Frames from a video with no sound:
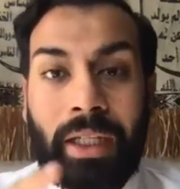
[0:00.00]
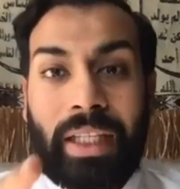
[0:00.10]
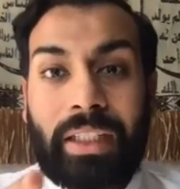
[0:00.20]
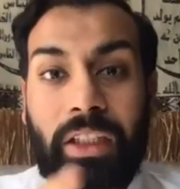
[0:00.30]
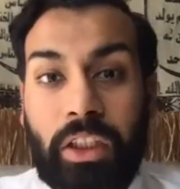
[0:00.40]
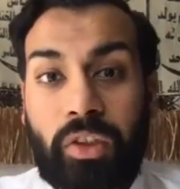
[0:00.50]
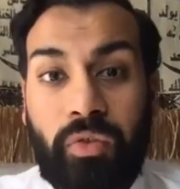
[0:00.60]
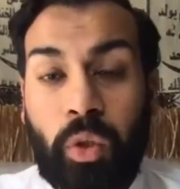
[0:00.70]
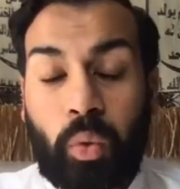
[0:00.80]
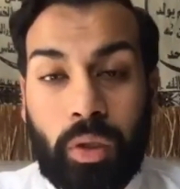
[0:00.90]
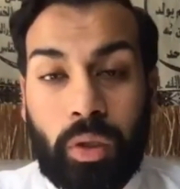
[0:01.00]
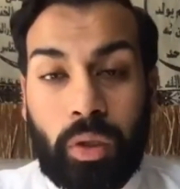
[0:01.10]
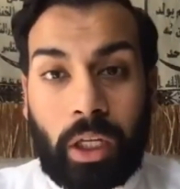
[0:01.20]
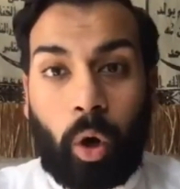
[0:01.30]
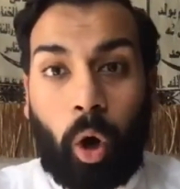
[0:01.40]
that this view,
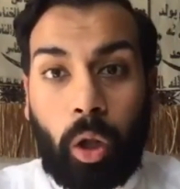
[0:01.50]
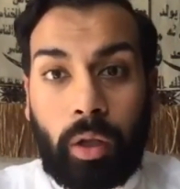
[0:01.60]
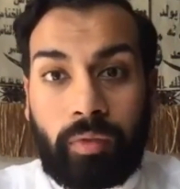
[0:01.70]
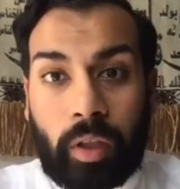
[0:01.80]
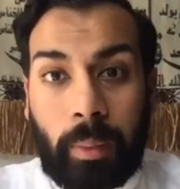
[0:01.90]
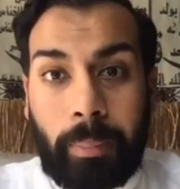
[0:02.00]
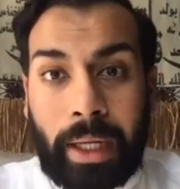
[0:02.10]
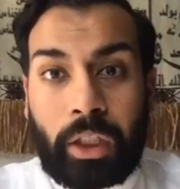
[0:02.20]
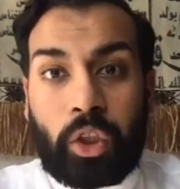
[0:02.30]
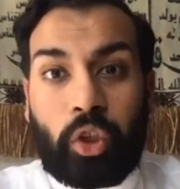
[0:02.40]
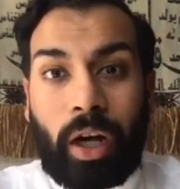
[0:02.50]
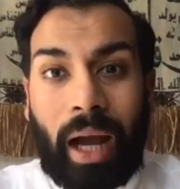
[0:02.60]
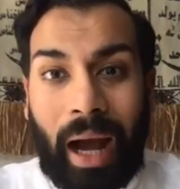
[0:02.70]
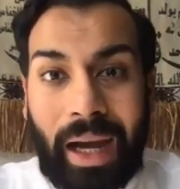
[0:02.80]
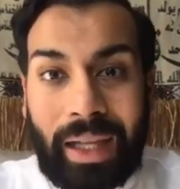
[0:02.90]
that all of the companions are
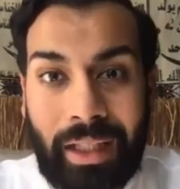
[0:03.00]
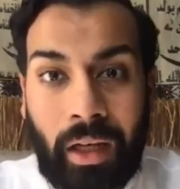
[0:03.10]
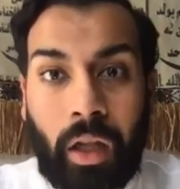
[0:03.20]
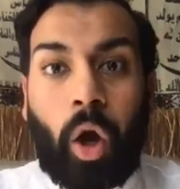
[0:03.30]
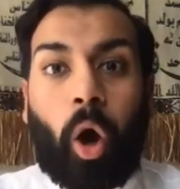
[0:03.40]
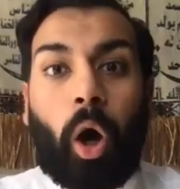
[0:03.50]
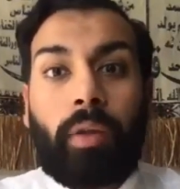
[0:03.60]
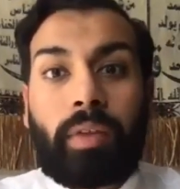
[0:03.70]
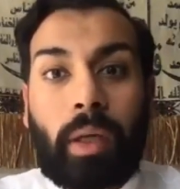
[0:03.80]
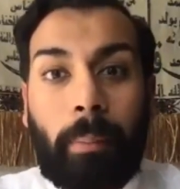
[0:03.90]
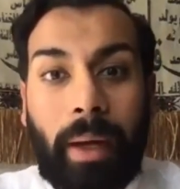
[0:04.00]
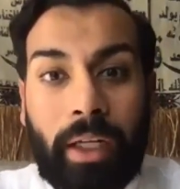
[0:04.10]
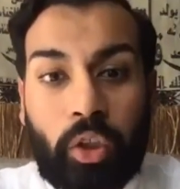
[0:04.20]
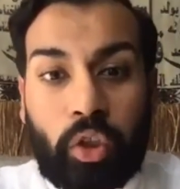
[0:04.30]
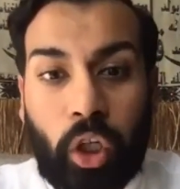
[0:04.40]
adil, all of the
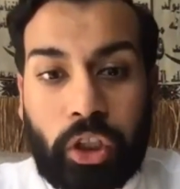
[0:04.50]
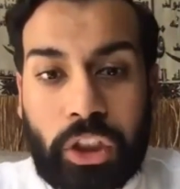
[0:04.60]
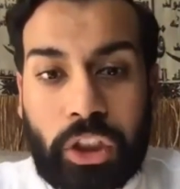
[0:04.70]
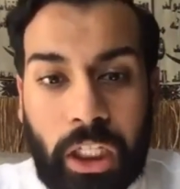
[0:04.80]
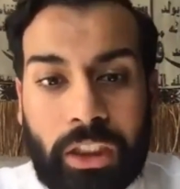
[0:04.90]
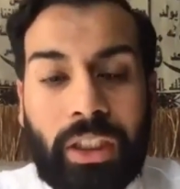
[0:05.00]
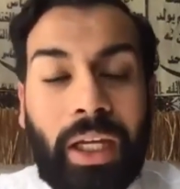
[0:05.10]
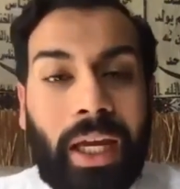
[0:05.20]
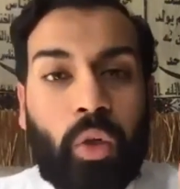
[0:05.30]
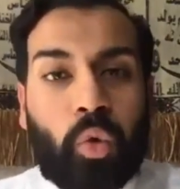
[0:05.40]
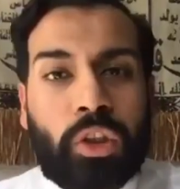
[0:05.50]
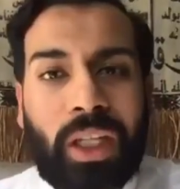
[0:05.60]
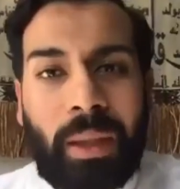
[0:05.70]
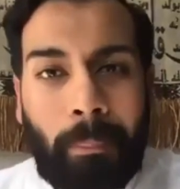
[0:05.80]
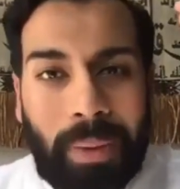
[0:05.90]
companions are just, it was
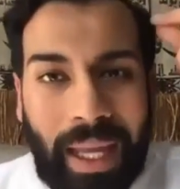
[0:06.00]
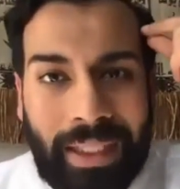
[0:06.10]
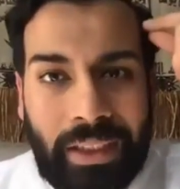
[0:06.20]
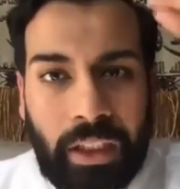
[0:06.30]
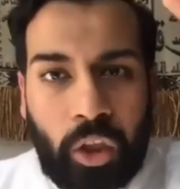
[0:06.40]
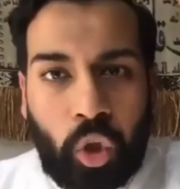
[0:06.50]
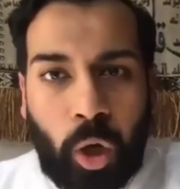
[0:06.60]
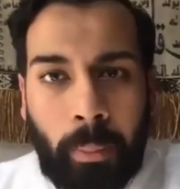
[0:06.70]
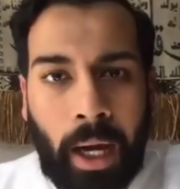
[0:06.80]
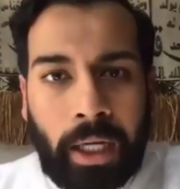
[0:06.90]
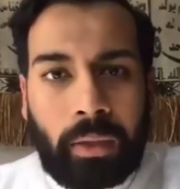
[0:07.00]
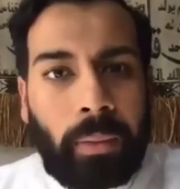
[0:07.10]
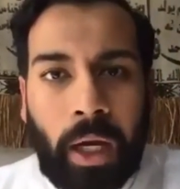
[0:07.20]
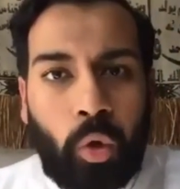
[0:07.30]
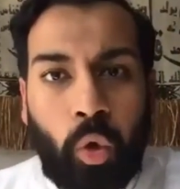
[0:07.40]
implanted in your mind.
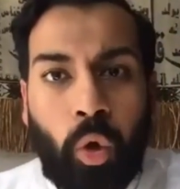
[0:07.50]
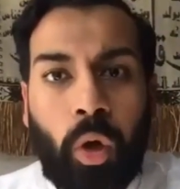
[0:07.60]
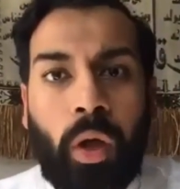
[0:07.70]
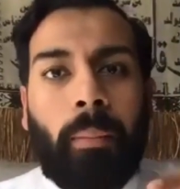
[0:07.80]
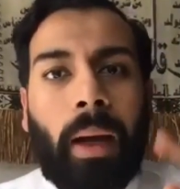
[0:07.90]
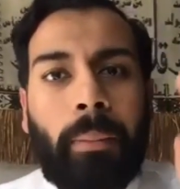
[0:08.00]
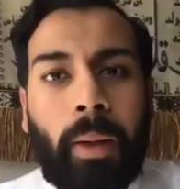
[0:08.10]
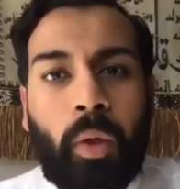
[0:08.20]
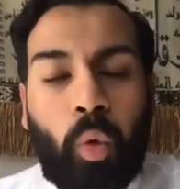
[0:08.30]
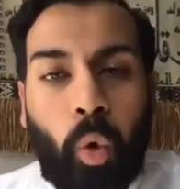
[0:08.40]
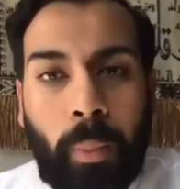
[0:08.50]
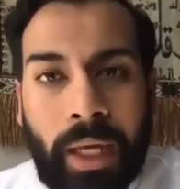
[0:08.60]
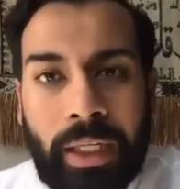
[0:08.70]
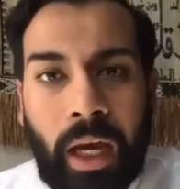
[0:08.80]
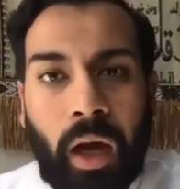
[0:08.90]
By who? By Banu
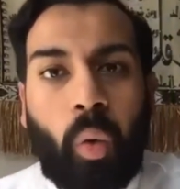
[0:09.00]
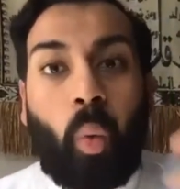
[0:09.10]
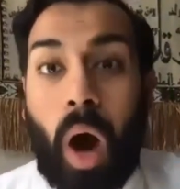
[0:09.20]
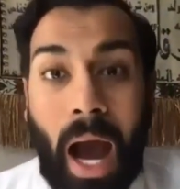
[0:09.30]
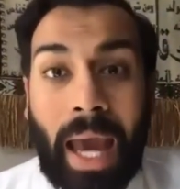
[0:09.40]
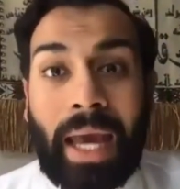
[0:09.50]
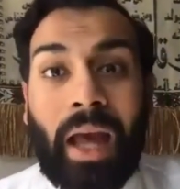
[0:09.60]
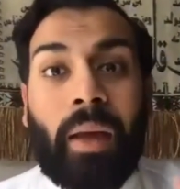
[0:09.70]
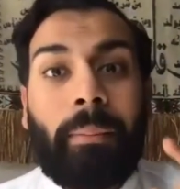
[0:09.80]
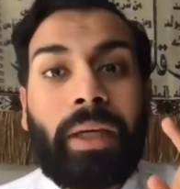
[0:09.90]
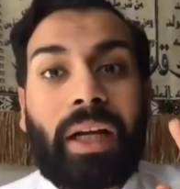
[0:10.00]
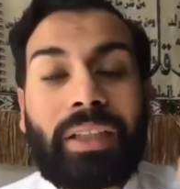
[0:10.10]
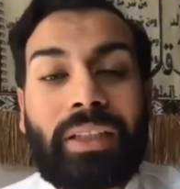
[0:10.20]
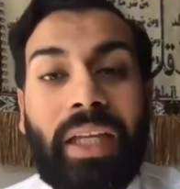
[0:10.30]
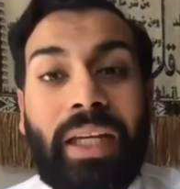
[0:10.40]
Umayyah. Why?
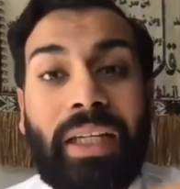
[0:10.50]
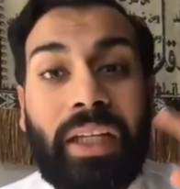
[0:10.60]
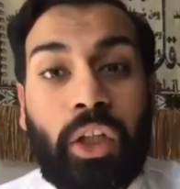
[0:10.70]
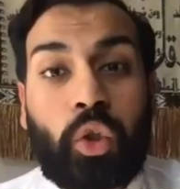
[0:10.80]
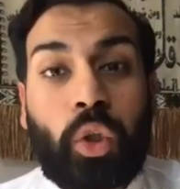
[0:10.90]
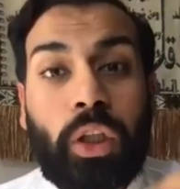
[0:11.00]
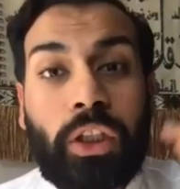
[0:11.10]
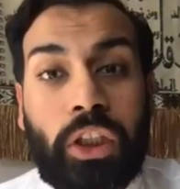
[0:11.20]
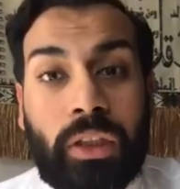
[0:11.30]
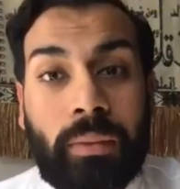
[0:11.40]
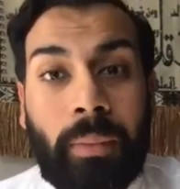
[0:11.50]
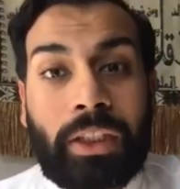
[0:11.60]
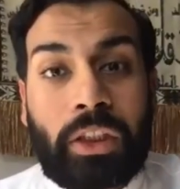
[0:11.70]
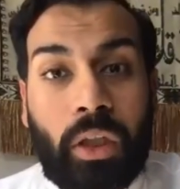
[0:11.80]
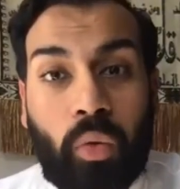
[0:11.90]
Because they needed to
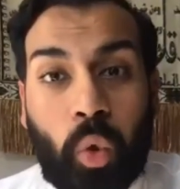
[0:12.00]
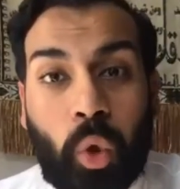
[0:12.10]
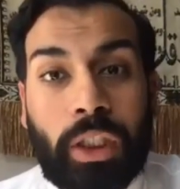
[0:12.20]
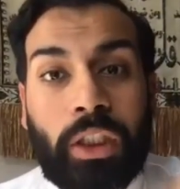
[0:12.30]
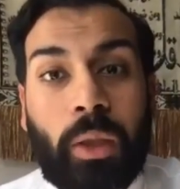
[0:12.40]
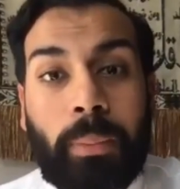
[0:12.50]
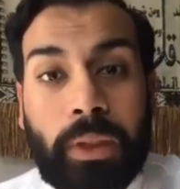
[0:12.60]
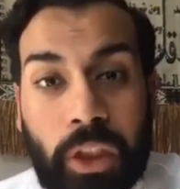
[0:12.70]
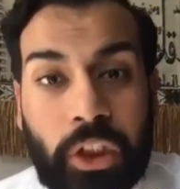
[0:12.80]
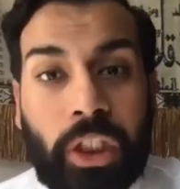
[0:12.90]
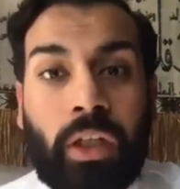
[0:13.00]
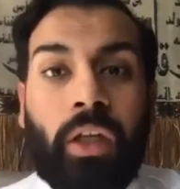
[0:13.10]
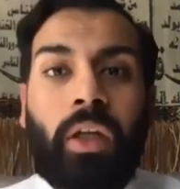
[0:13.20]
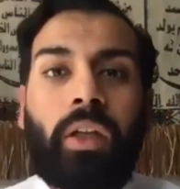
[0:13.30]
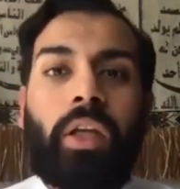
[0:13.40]
legitimize their rule and their position.
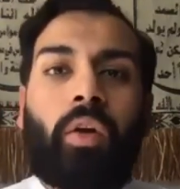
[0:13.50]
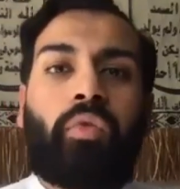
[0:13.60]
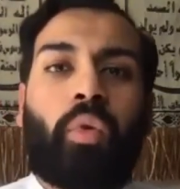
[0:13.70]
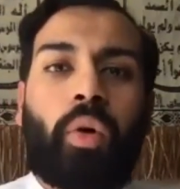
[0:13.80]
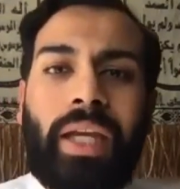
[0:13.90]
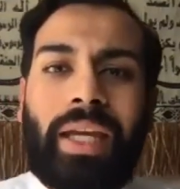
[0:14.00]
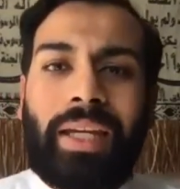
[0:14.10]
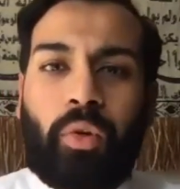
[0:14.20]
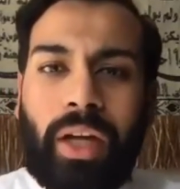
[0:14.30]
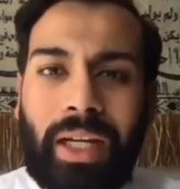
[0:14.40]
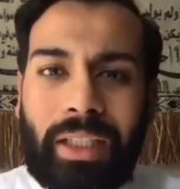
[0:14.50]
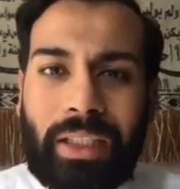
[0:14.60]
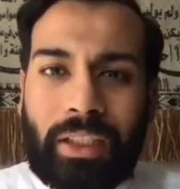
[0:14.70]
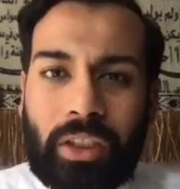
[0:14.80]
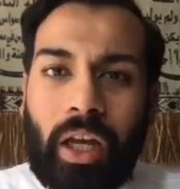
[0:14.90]
Therefore, they created
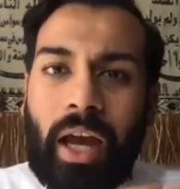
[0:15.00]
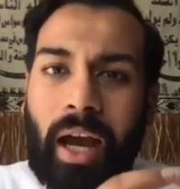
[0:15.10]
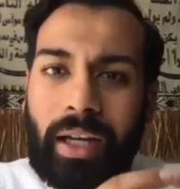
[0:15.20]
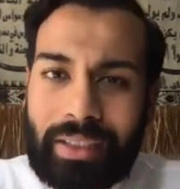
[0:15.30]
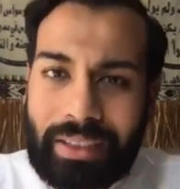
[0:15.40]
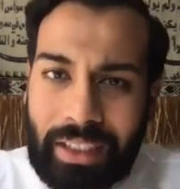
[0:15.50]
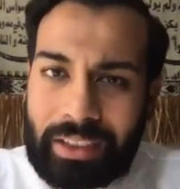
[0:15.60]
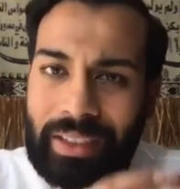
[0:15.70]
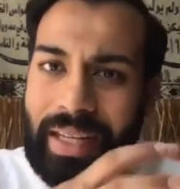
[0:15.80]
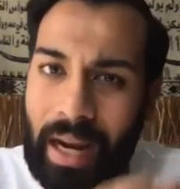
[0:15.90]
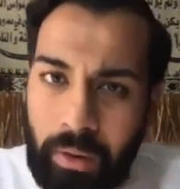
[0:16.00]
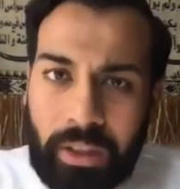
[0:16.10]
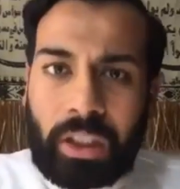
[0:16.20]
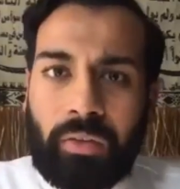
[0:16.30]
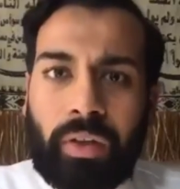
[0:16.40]
this
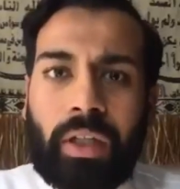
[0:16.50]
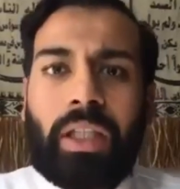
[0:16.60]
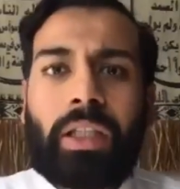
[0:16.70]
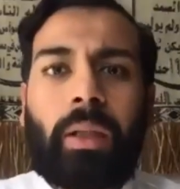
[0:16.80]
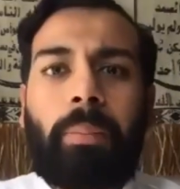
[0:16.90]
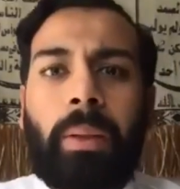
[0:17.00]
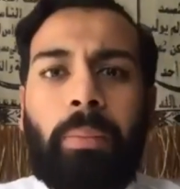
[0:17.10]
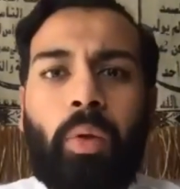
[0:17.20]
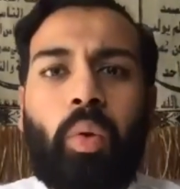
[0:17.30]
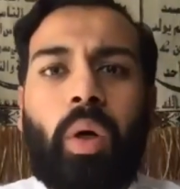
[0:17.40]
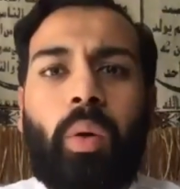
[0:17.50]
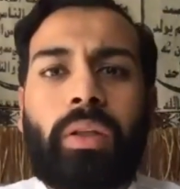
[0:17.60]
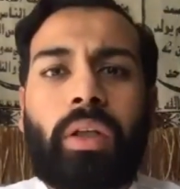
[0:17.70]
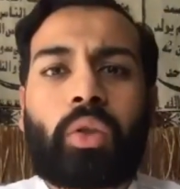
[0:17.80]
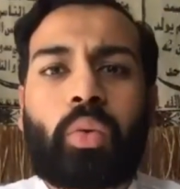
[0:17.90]
narrative that the people who are with
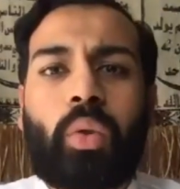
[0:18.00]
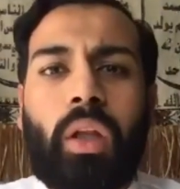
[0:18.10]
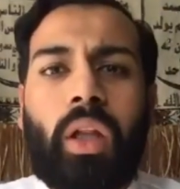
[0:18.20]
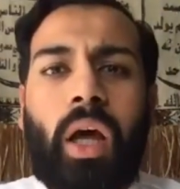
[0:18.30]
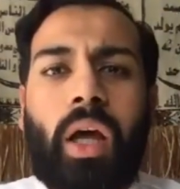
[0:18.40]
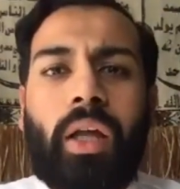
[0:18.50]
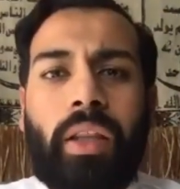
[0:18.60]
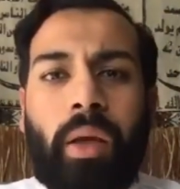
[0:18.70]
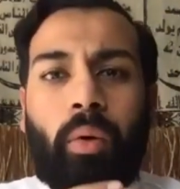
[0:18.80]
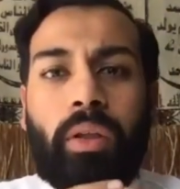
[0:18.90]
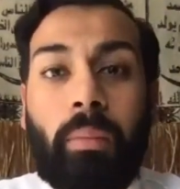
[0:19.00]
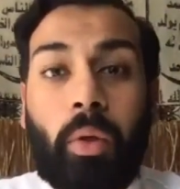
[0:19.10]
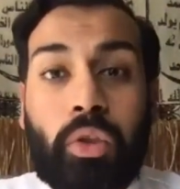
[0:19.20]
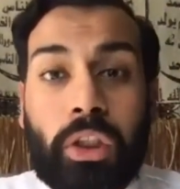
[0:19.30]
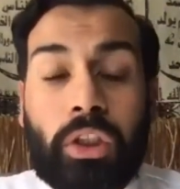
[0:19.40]
Rasulullah, they were the
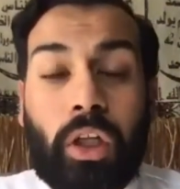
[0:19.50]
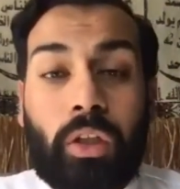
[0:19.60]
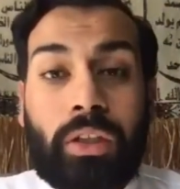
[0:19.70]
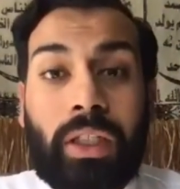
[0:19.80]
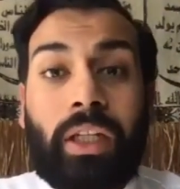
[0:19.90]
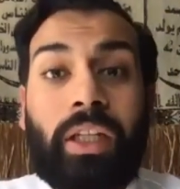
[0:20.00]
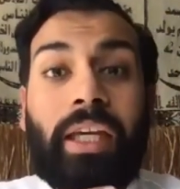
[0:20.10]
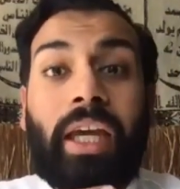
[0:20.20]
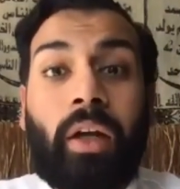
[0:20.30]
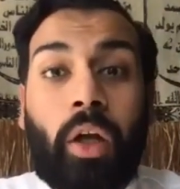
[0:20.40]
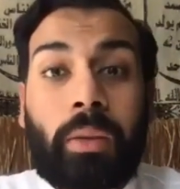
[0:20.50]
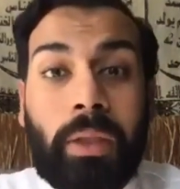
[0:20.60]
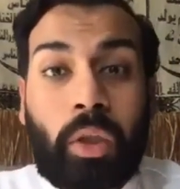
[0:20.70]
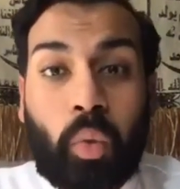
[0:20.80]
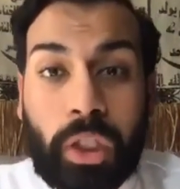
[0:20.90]
most exalted and they cannot
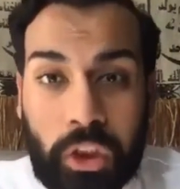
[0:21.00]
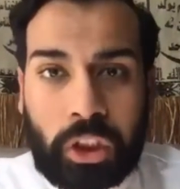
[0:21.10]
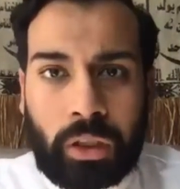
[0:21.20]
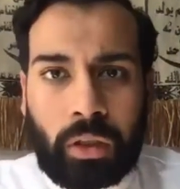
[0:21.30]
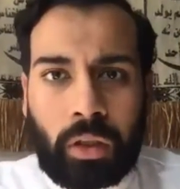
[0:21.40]
be questioned.